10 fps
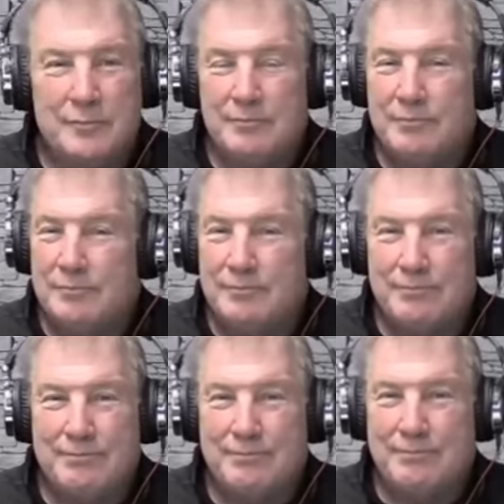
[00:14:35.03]

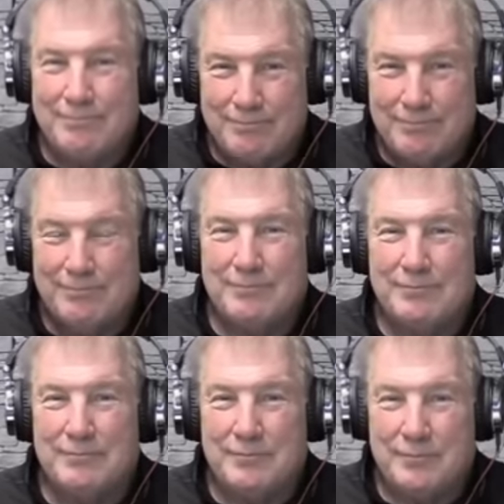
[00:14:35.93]

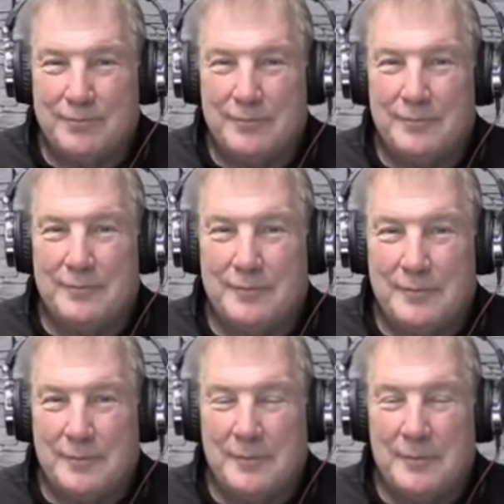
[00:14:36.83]

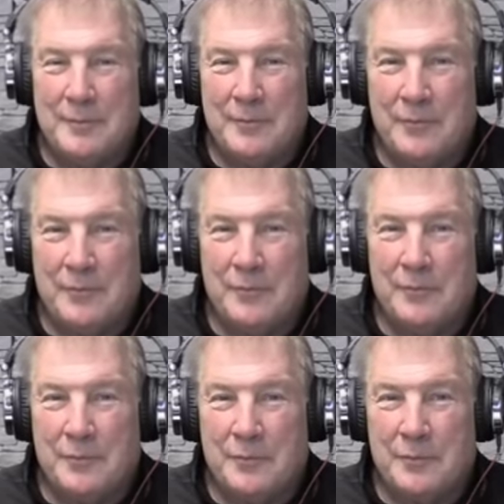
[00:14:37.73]

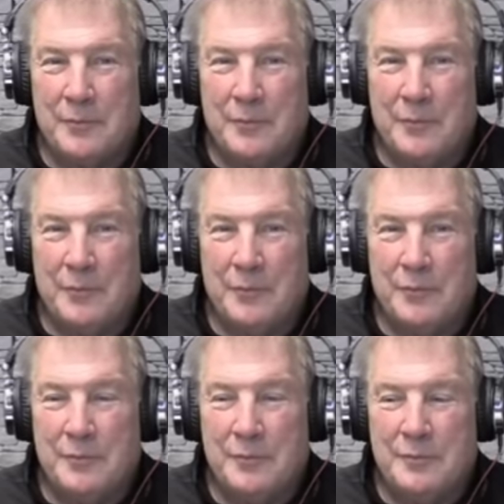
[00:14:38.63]

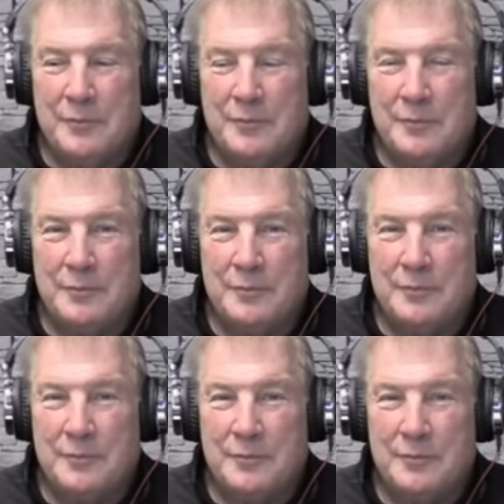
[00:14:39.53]

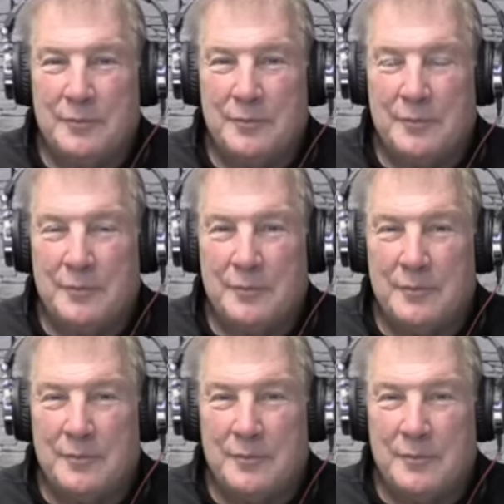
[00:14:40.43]

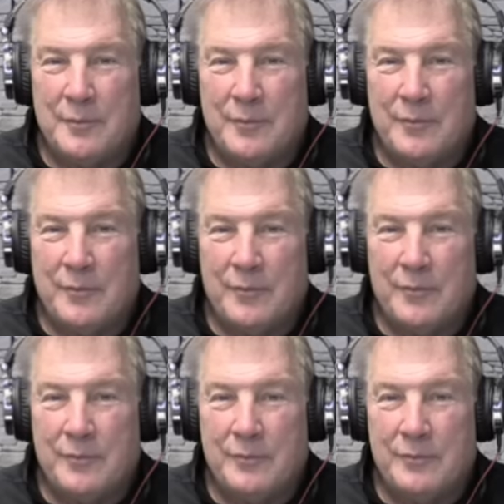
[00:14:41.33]

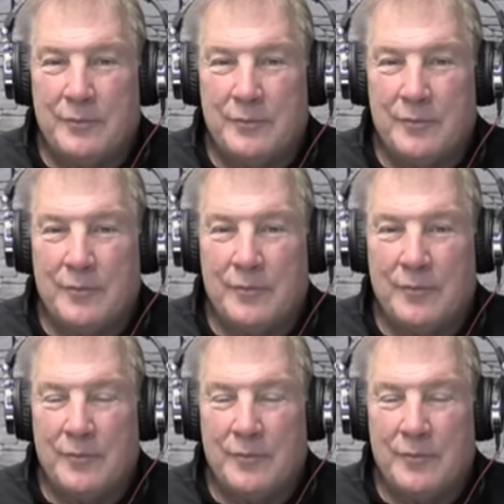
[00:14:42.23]
This person isn't speaking.